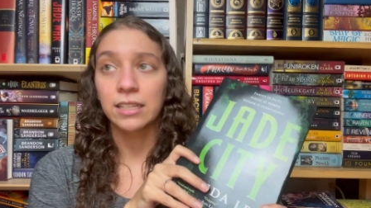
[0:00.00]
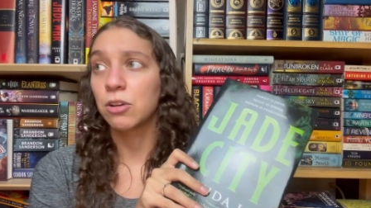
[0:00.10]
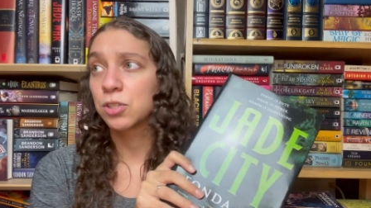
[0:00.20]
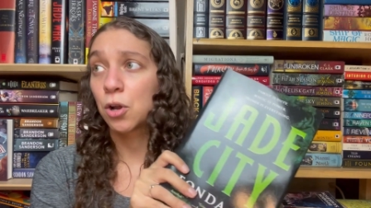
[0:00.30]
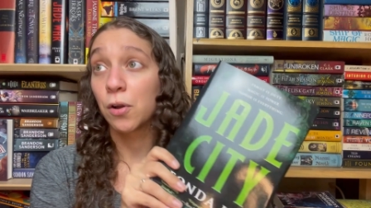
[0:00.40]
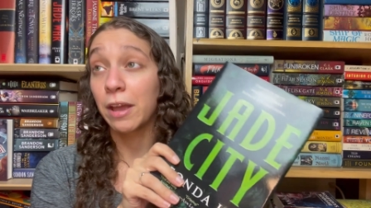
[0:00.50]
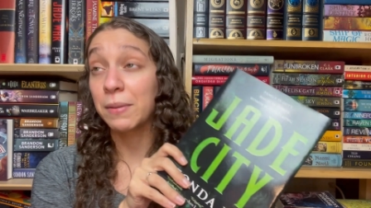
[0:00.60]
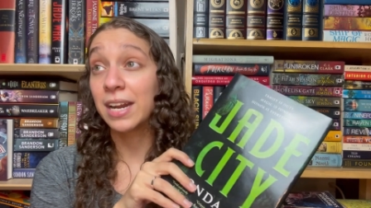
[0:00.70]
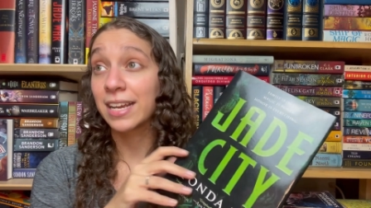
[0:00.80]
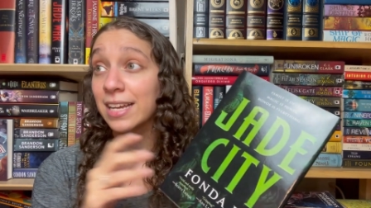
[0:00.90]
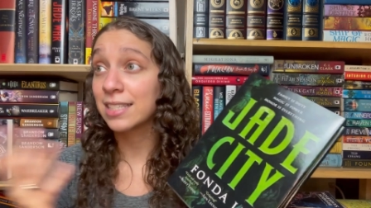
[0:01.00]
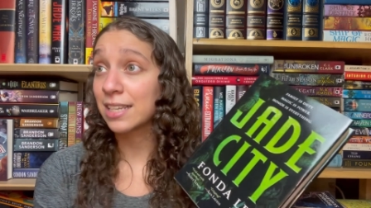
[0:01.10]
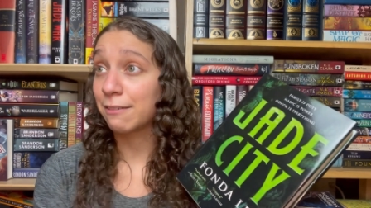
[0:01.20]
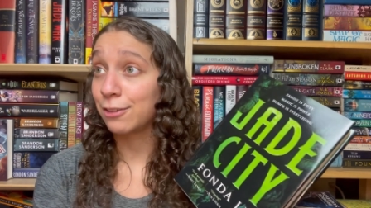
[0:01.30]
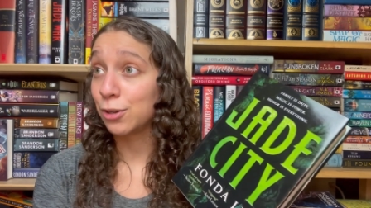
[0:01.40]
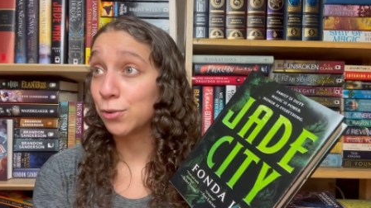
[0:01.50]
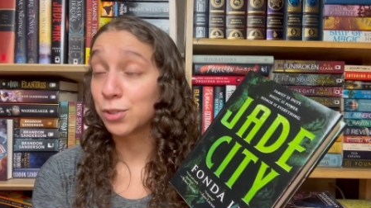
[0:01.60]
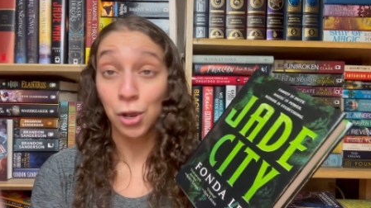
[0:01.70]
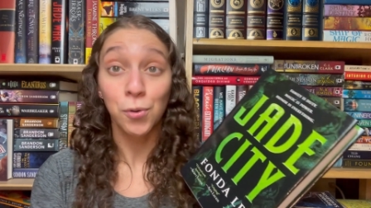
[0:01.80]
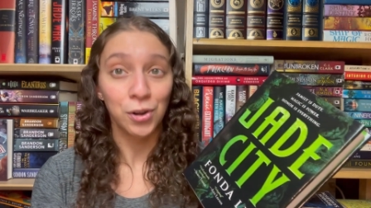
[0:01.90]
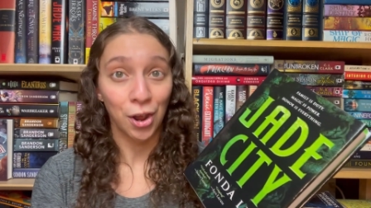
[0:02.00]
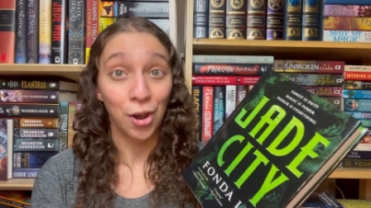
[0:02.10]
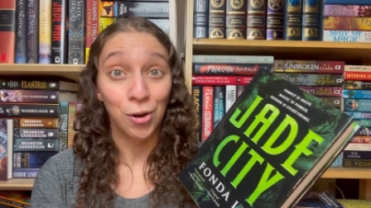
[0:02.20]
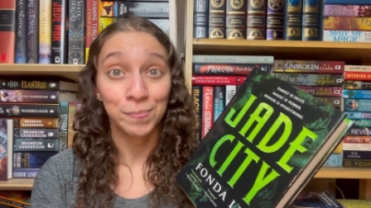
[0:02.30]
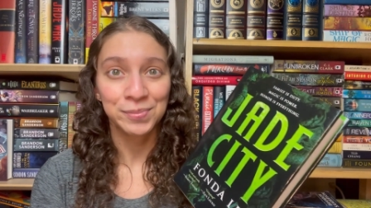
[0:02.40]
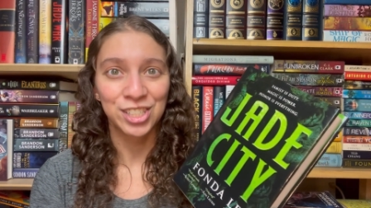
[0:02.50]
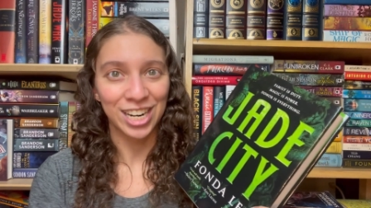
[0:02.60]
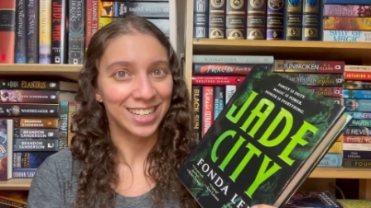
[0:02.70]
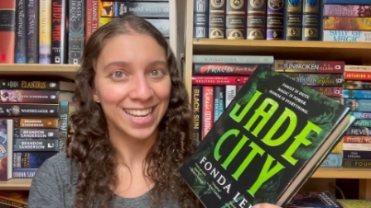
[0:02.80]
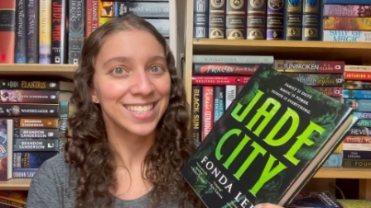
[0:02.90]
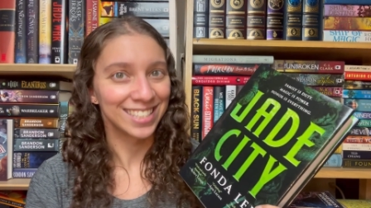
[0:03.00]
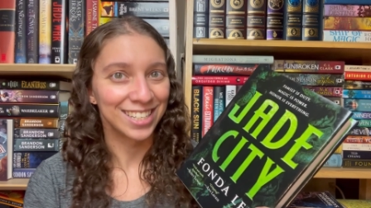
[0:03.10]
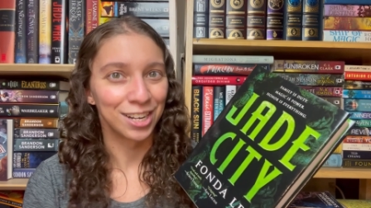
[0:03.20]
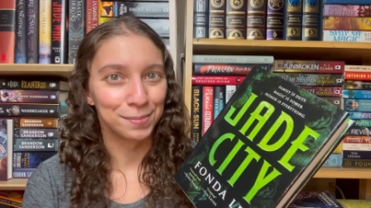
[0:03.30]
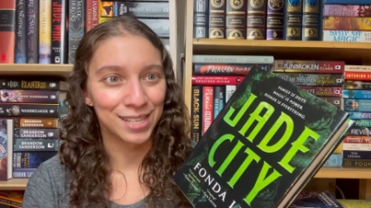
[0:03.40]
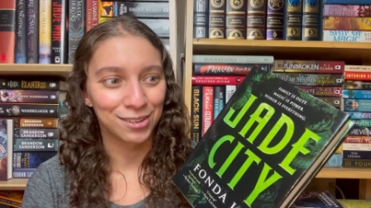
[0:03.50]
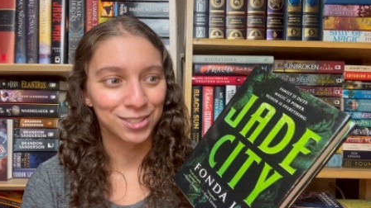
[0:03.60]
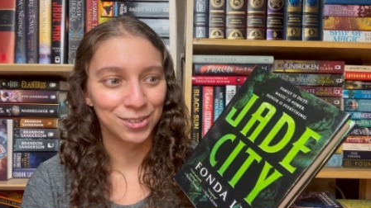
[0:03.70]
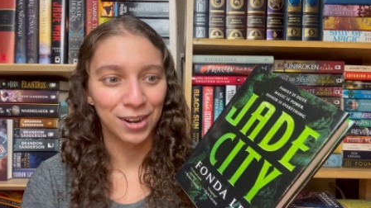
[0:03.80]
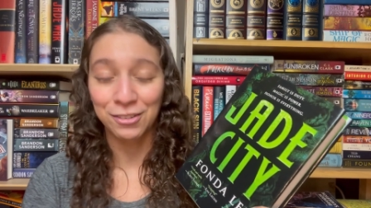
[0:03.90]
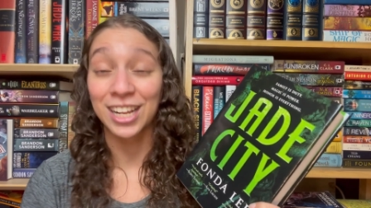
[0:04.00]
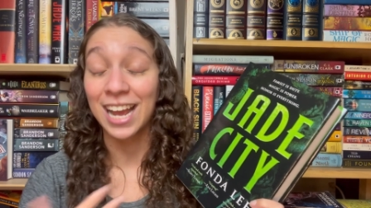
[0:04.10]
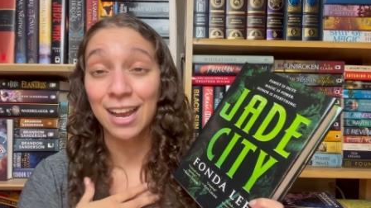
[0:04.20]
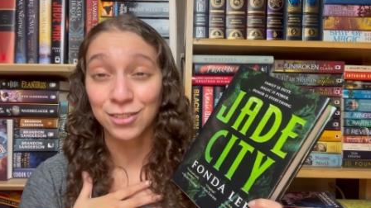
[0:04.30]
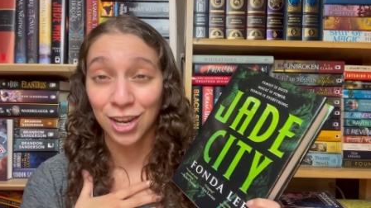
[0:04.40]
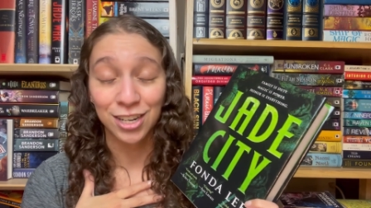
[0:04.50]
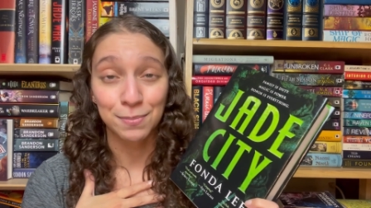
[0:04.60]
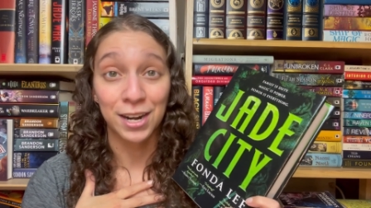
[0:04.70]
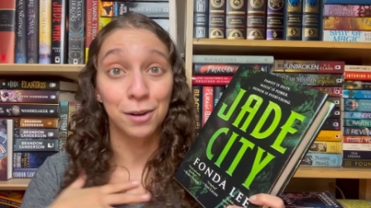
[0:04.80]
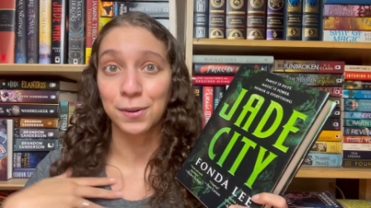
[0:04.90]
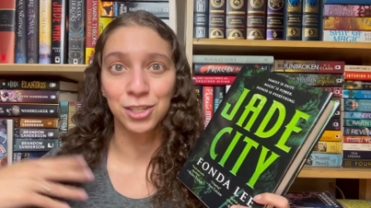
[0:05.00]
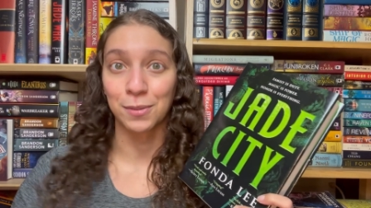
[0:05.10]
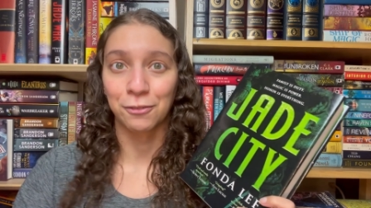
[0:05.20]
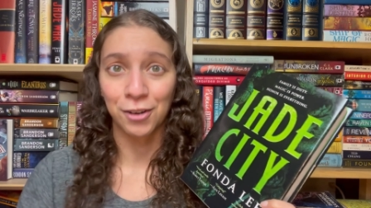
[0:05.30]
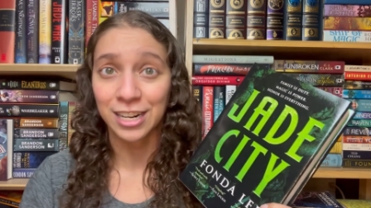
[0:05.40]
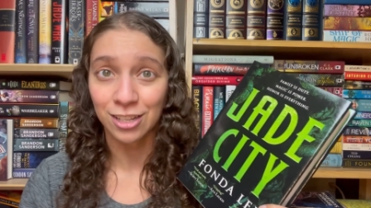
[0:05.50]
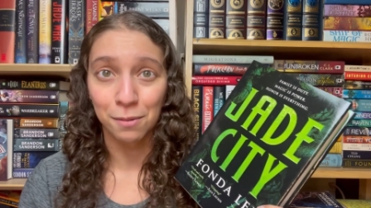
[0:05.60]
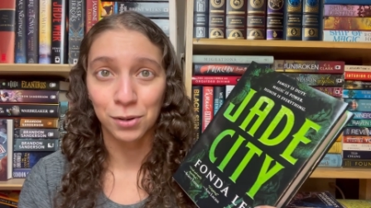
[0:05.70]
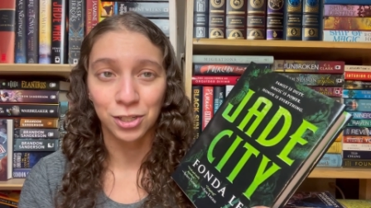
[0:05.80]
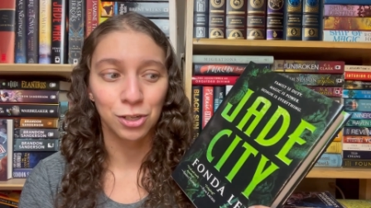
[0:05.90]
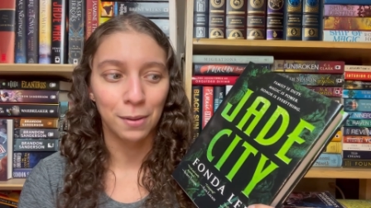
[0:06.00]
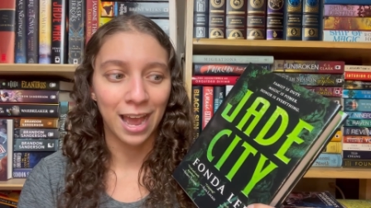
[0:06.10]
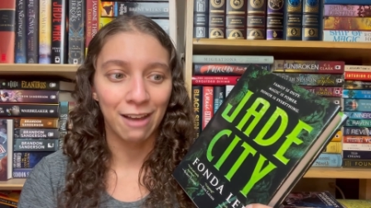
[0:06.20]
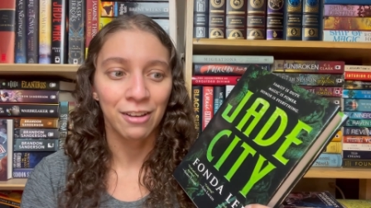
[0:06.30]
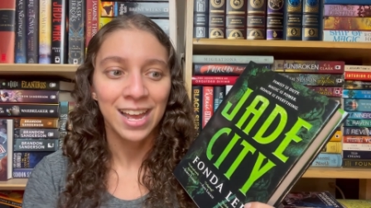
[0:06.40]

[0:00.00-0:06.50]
So, I mean, I guess if you don't know, Jade Legacy comes out soon. I feel like I've talked about it, a bunch of my friends on BookTube have,